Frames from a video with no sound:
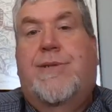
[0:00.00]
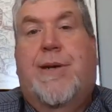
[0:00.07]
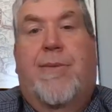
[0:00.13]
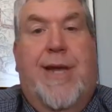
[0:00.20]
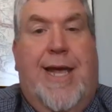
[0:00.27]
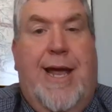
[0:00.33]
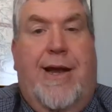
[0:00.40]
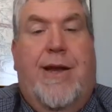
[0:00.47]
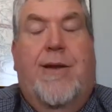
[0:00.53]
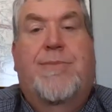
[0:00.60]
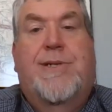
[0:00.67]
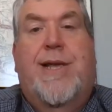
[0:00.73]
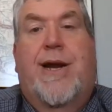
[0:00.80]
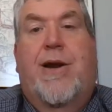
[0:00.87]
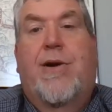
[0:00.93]
Some of the
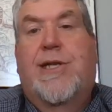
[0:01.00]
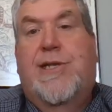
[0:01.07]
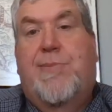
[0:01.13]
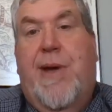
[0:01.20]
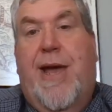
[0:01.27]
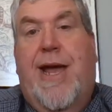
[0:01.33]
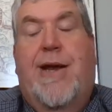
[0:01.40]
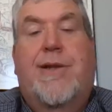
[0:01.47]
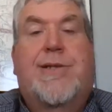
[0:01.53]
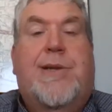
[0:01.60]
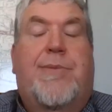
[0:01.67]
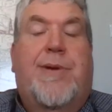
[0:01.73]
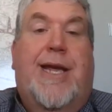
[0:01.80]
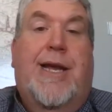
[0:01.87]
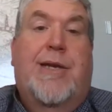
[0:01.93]
kingdoms that are in Spain and
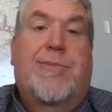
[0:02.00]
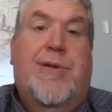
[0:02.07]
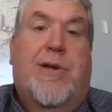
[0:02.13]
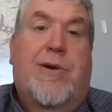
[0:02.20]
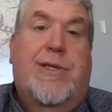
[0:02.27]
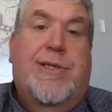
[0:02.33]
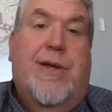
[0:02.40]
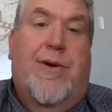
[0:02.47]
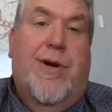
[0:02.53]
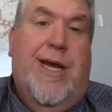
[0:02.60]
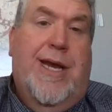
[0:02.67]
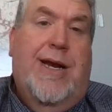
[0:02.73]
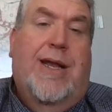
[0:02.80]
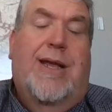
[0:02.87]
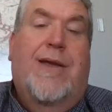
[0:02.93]
some of the kingdoms that are in southern
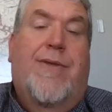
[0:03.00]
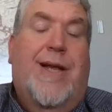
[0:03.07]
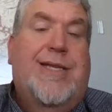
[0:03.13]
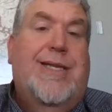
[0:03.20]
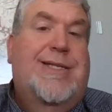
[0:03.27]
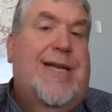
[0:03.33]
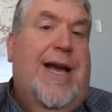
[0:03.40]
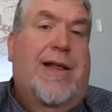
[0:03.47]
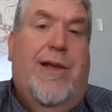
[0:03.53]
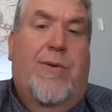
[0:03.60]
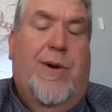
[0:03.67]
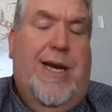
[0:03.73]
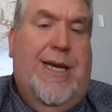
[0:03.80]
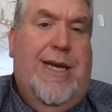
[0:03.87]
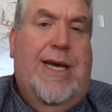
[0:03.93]
Italy, that's exactly
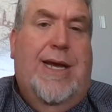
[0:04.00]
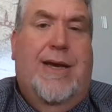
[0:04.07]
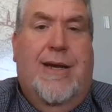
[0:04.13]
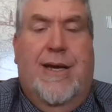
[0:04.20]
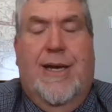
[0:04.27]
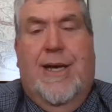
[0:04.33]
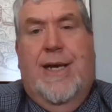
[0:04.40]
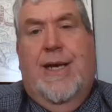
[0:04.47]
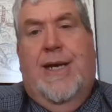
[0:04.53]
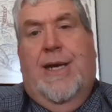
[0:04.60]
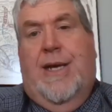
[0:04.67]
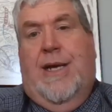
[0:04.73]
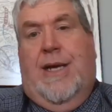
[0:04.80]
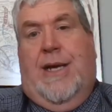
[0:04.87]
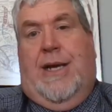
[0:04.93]
what he did.
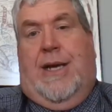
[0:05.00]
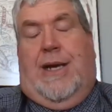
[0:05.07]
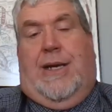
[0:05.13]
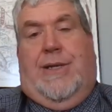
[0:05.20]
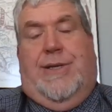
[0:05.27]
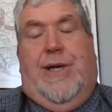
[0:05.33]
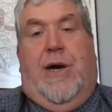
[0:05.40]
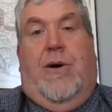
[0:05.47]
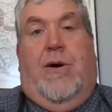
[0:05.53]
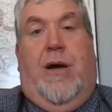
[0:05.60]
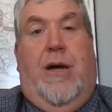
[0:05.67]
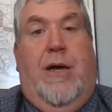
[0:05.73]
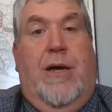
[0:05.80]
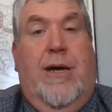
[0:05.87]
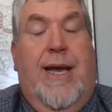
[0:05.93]

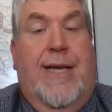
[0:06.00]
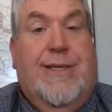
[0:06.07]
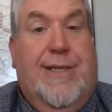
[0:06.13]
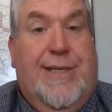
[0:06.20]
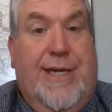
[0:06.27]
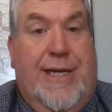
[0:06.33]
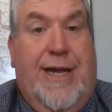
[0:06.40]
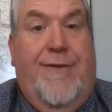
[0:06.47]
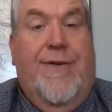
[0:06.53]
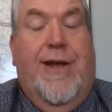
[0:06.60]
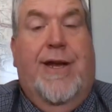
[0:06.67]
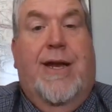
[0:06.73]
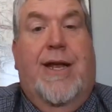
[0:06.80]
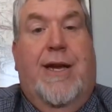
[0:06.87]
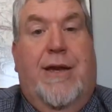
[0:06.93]
So he's a
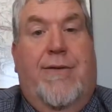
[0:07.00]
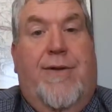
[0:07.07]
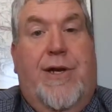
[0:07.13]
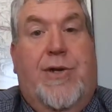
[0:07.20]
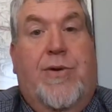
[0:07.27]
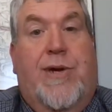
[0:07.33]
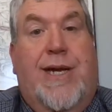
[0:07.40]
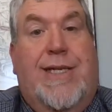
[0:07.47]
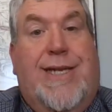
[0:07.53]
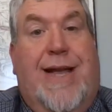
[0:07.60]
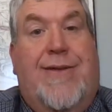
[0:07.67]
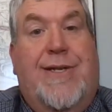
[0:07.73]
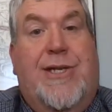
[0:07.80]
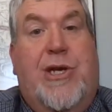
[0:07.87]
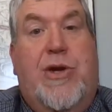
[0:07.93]
significant individual and he's
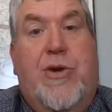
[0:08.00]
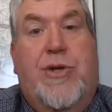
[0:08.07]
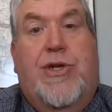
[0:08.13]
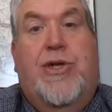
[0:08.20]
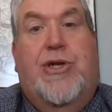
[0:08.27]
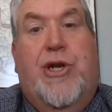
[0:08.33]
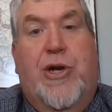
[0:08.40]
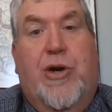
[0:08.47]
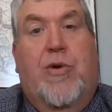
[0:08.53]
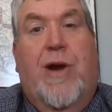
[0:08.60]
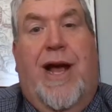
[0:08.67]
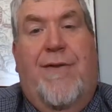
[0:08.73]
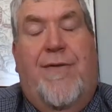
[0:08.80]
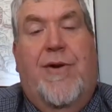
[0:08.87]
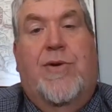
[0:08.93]
got this huge
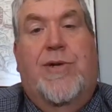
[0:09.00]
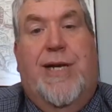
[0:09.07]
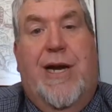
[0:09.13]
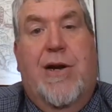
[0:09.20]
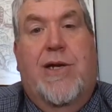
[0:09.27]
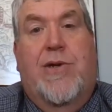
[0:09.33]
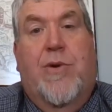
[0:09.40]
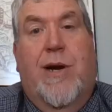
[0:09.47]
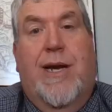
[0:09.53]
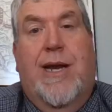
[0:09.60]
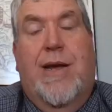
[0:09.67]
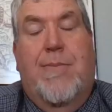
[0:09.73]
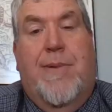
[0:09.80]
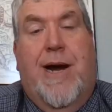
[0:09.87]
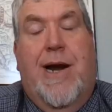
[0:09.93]
geographical territory
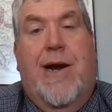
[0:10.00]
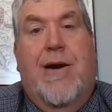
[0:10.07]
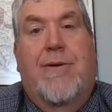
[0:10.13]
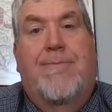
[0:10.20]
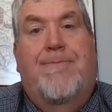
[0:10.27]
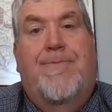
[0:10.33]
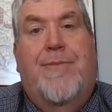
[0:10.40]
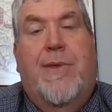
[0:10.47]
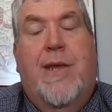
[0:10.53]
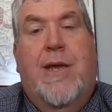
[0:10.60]
and empire.